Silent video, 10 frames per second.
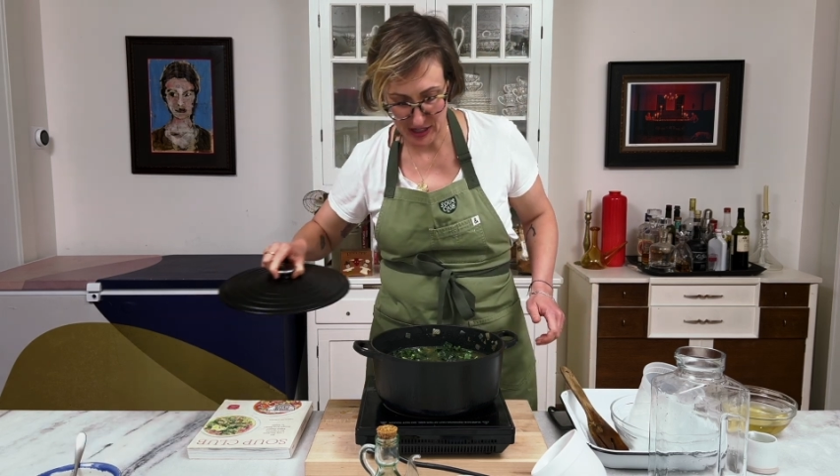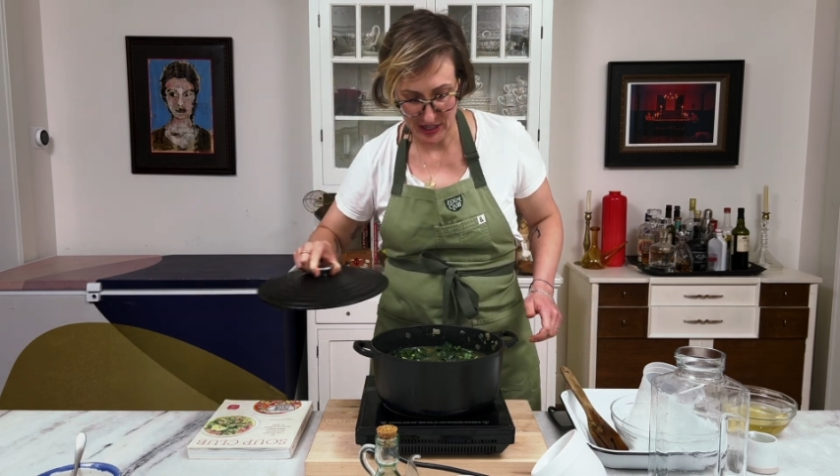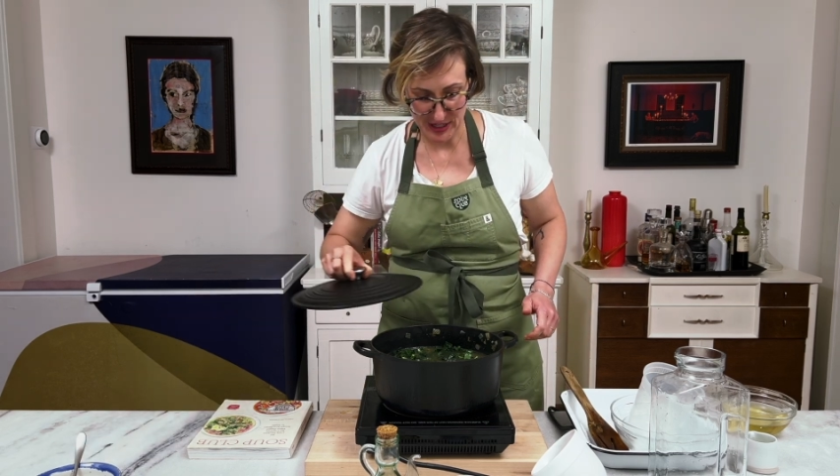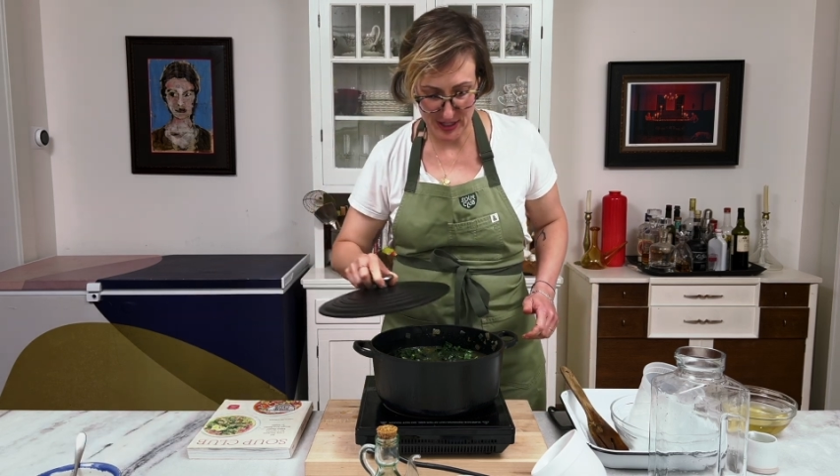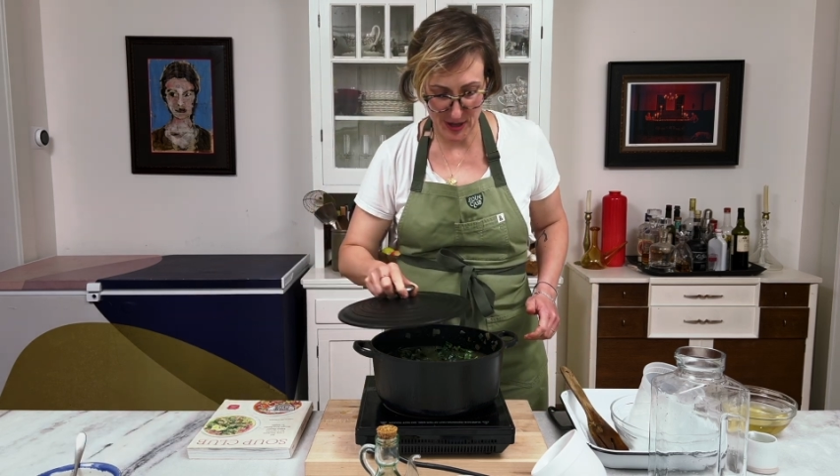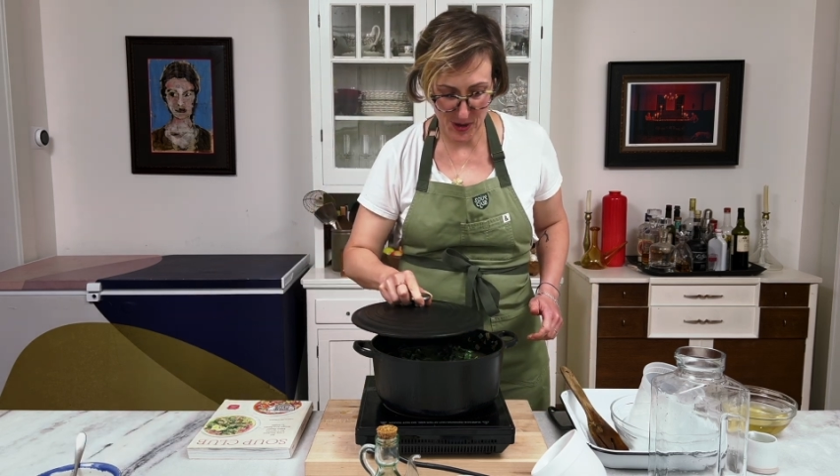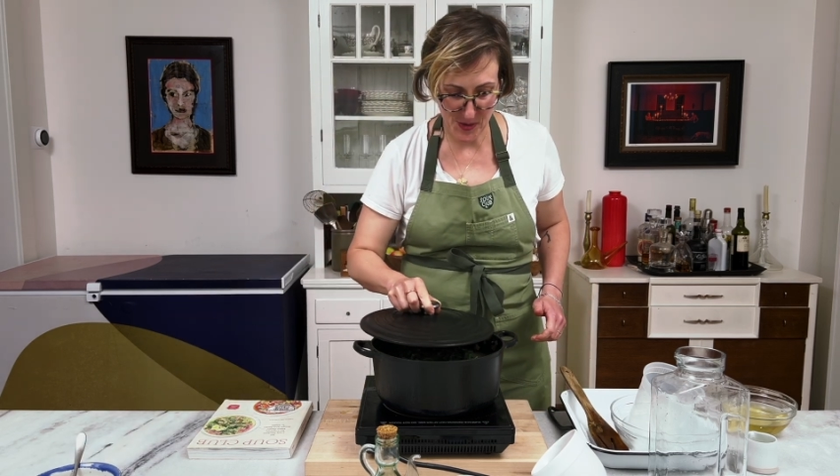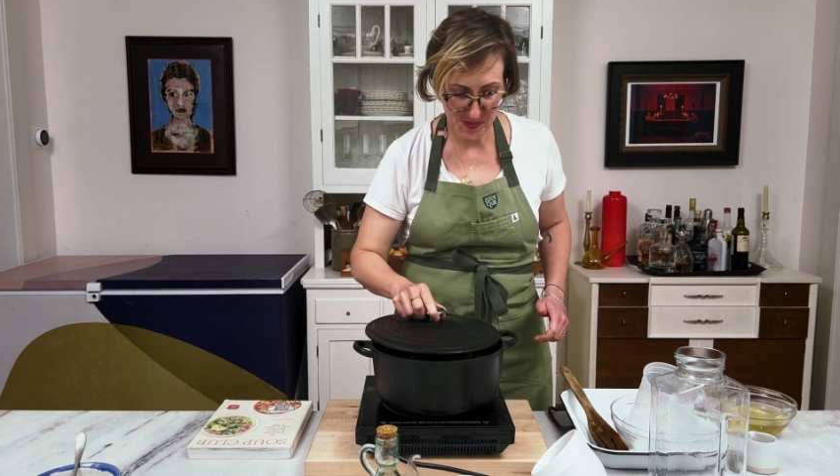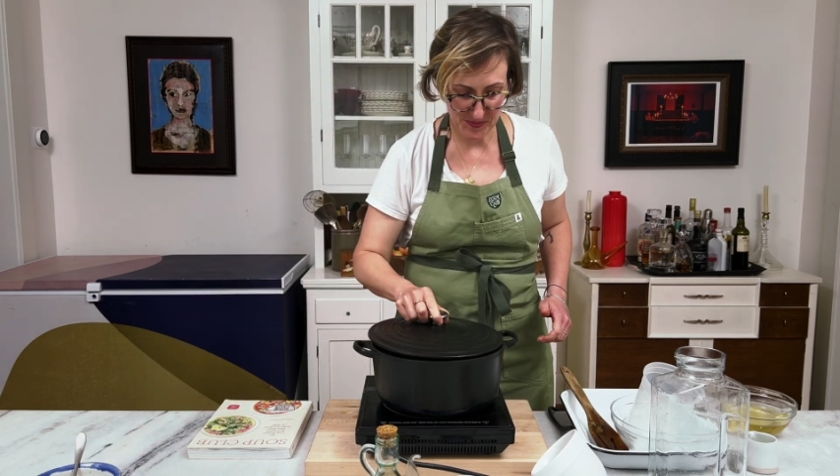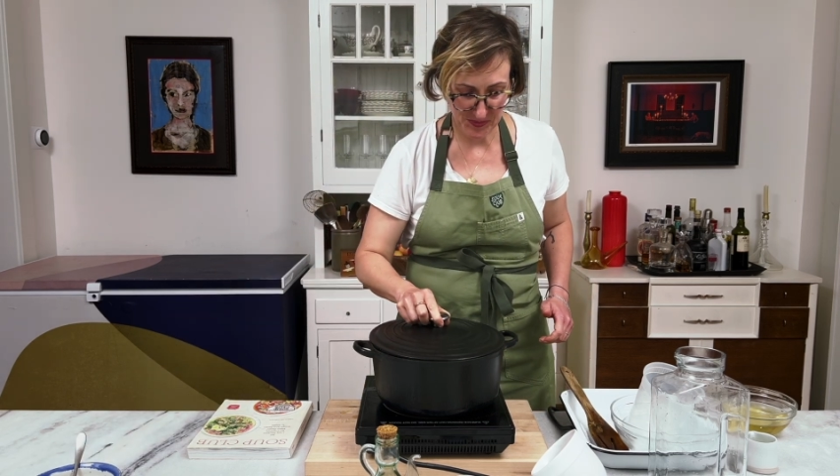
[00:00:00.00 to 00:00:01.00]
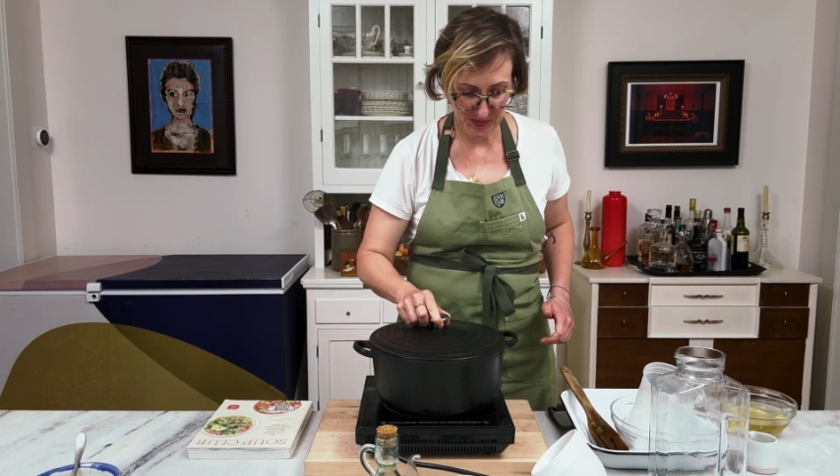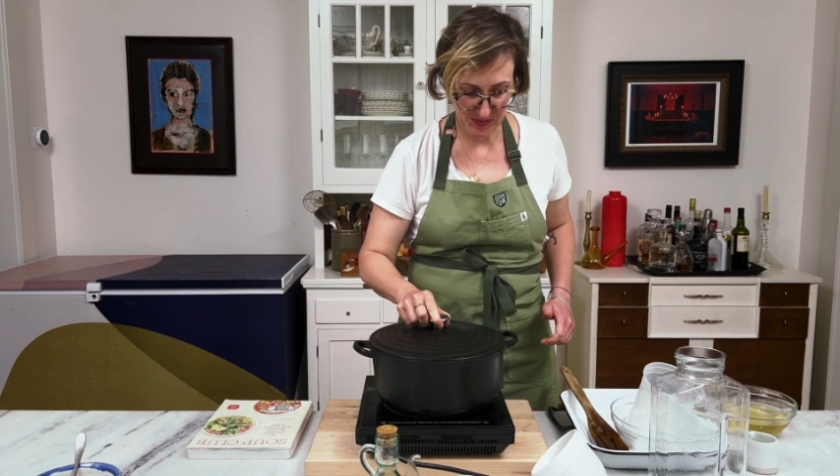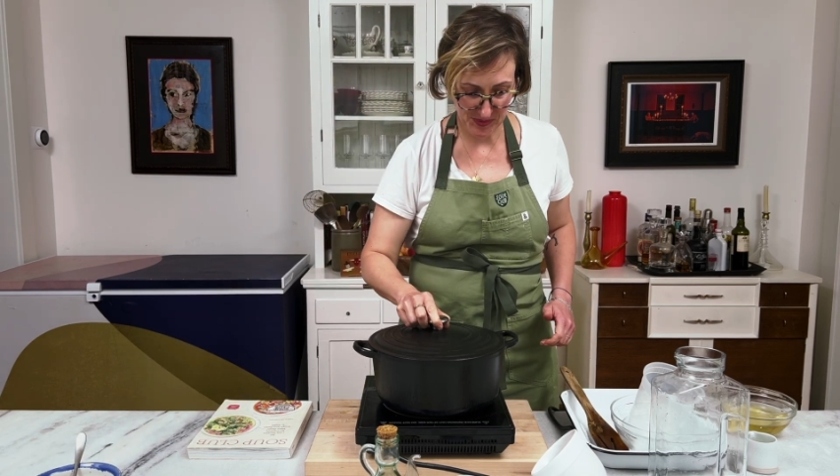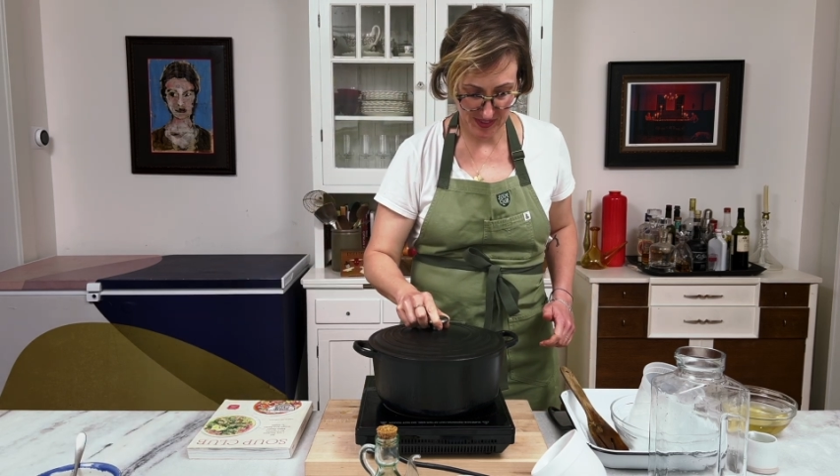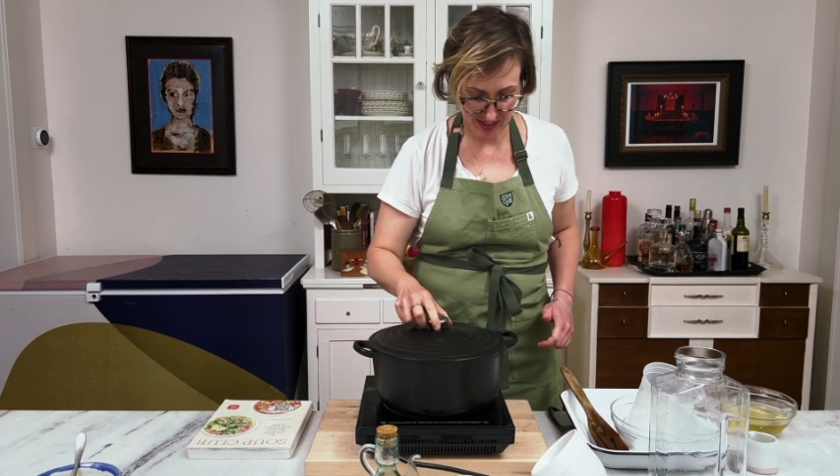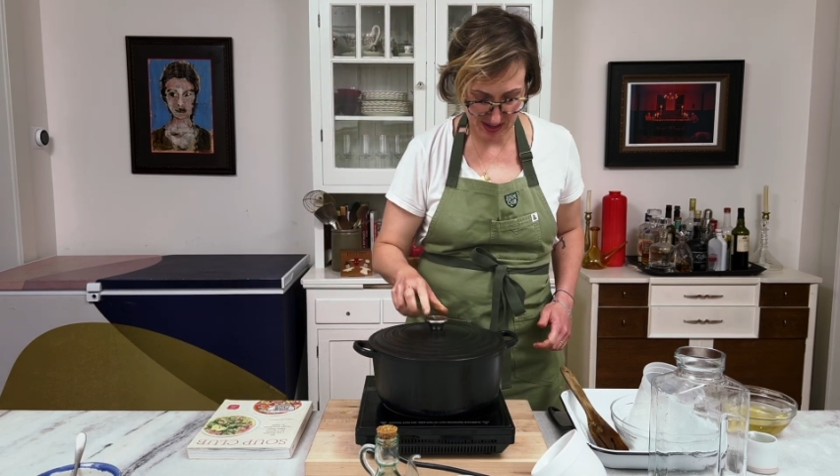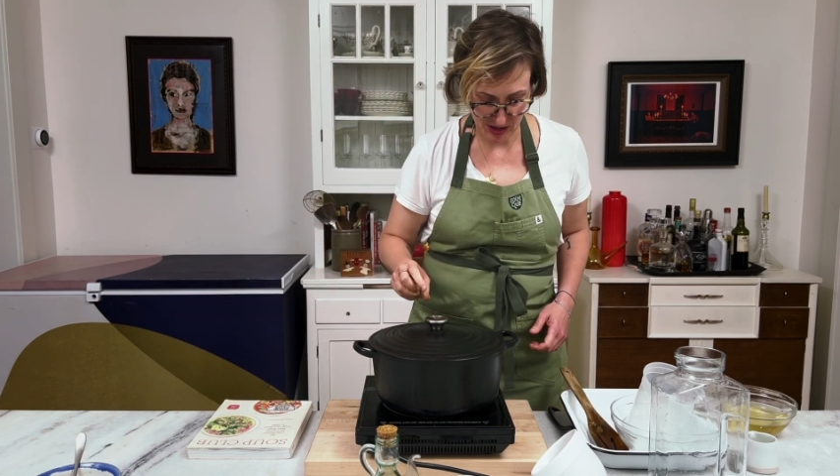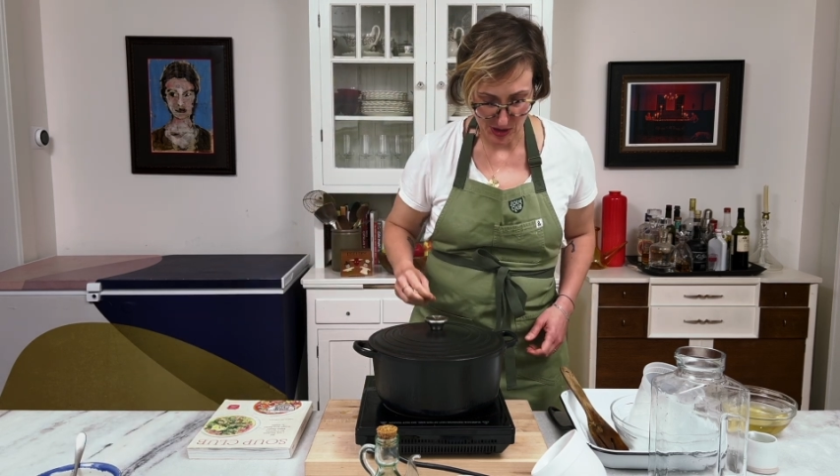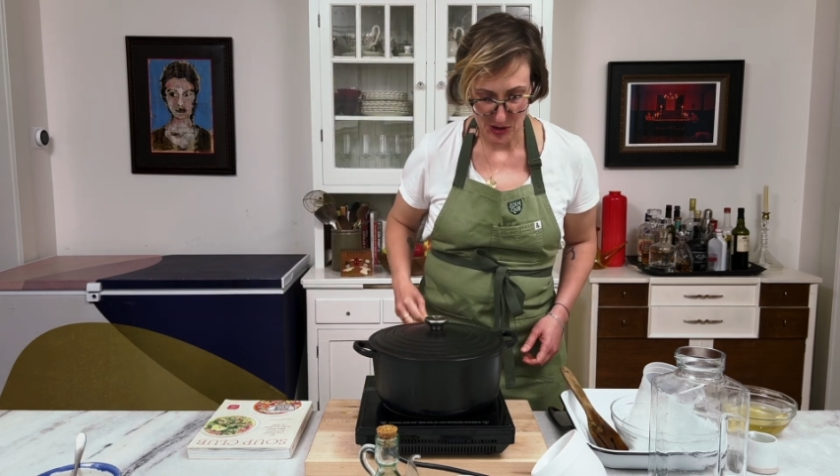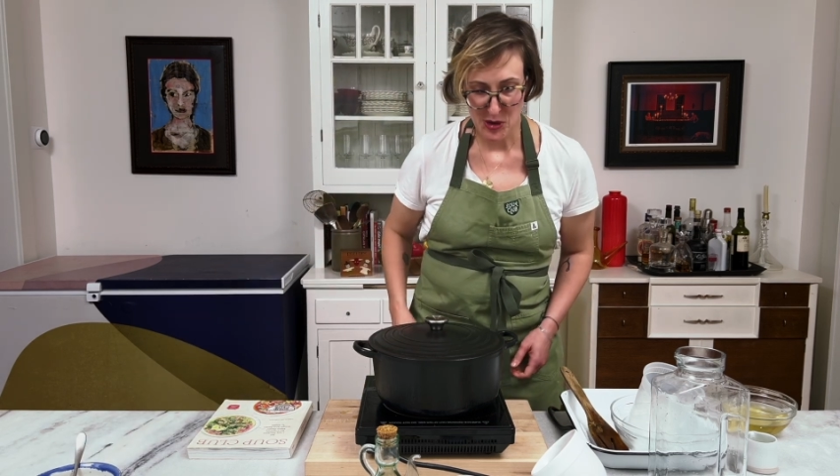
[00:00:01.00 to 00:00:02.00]
So
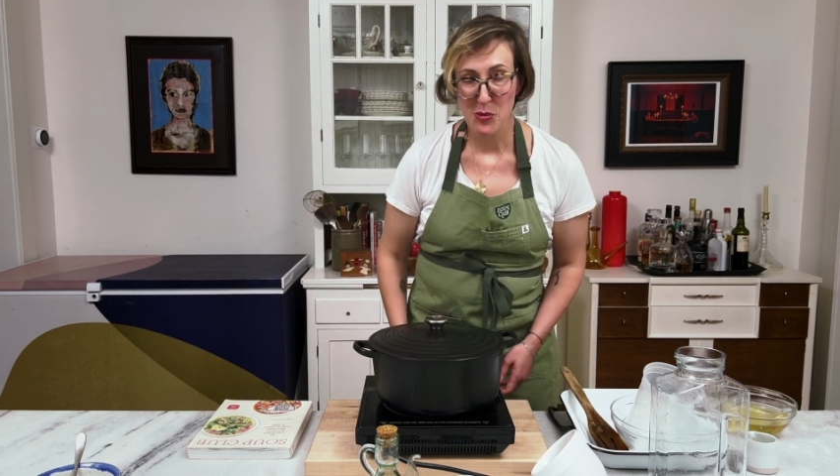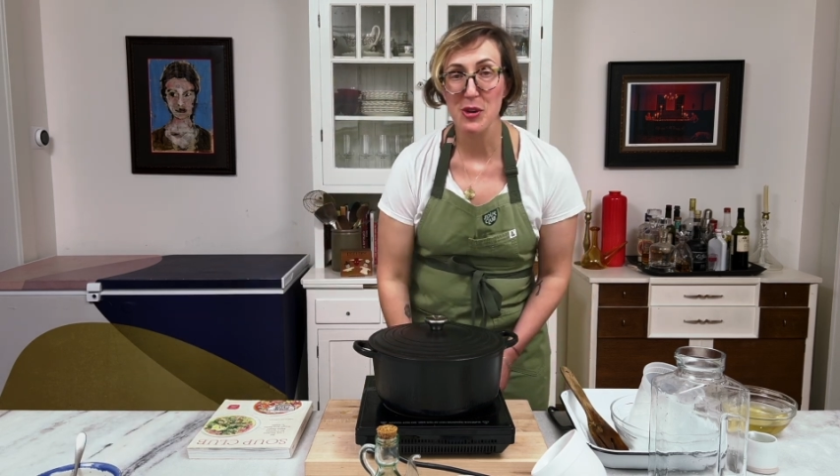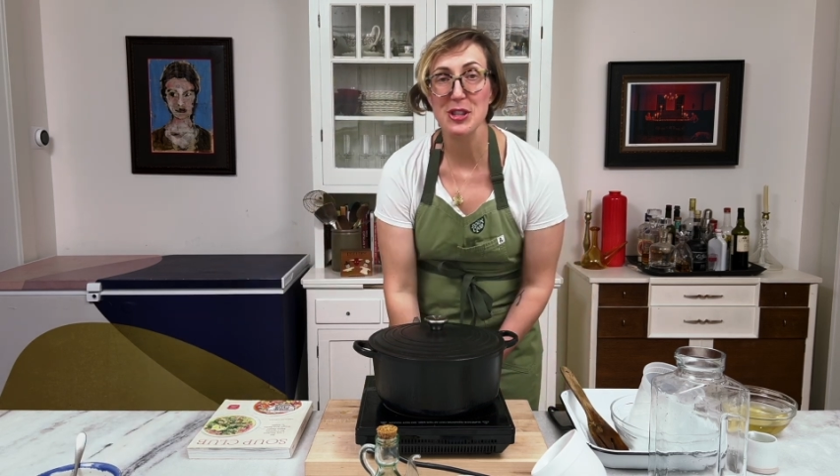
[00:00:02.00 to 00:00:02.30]
we're